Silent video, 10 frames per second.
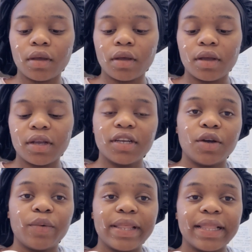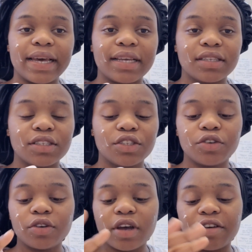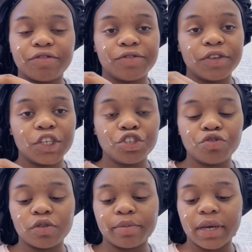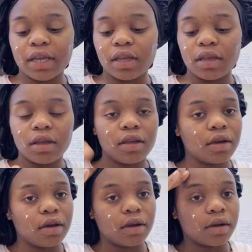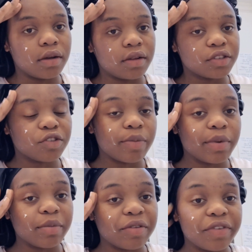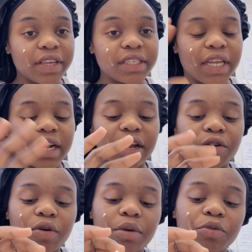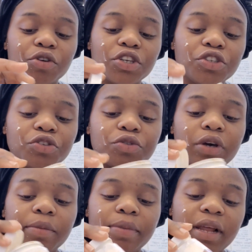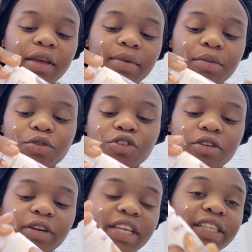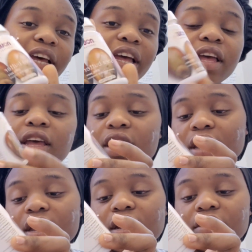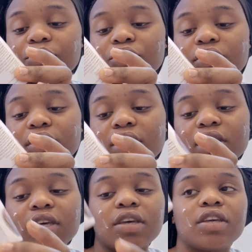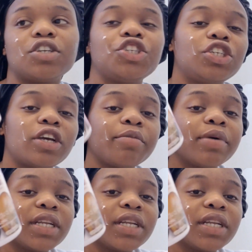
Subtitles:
Well guys, so I've finished with my scrubbing my face, and now I'm going to apply my moisturizer, and I'm using the shea butter.